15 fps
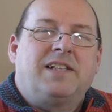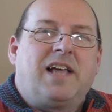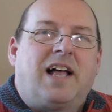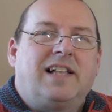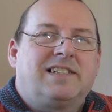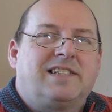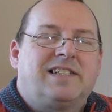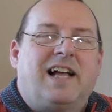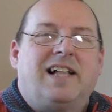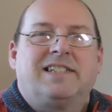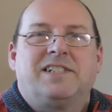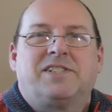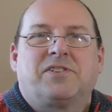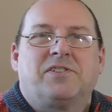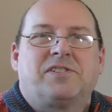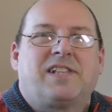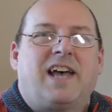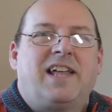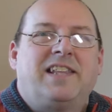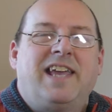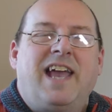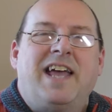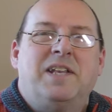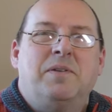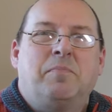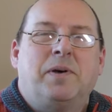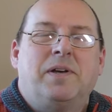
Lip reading: I'll discuss that at the end.